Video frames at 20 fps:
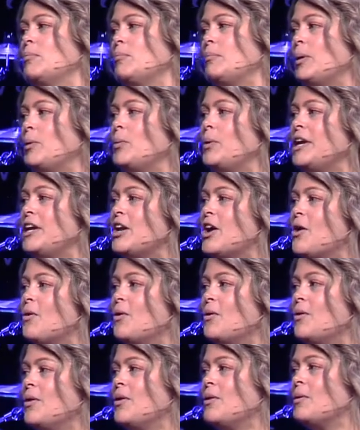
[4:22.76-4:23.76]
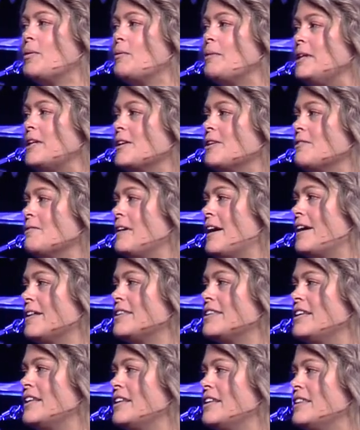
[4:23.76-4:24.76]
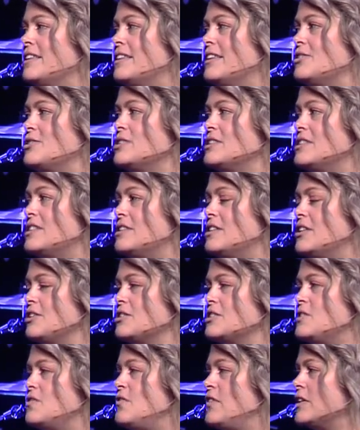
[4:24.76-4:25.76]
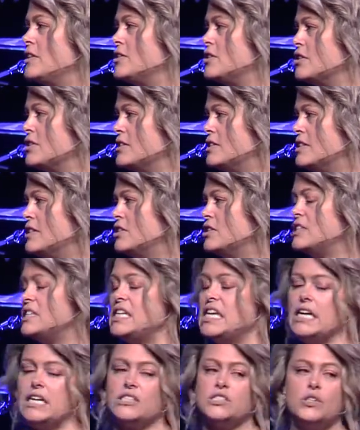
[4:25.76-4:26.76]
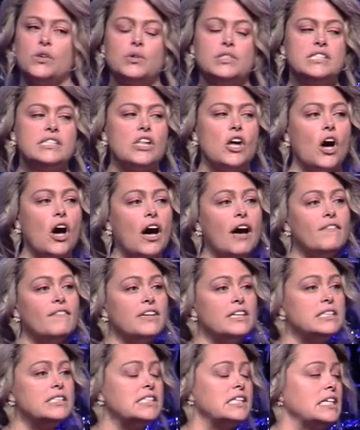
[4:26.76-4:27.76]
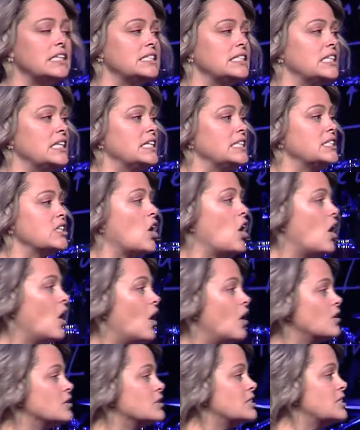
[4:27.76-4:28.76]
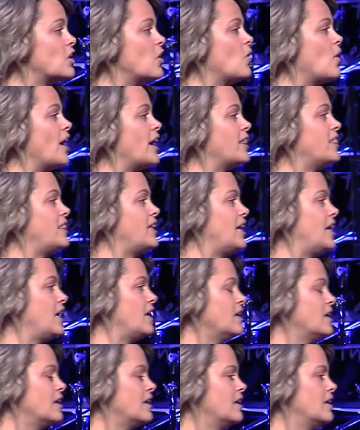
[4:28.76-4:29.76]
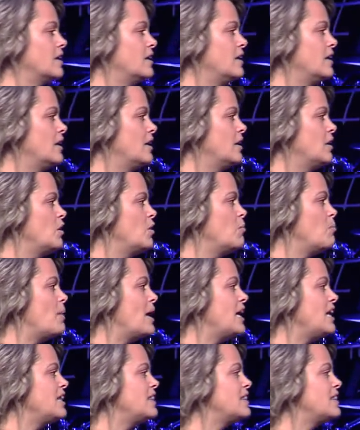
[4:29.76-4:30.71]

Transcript: But we know when we look around that there's filters, there's things. So it's the obvious things, and it's also, I think, many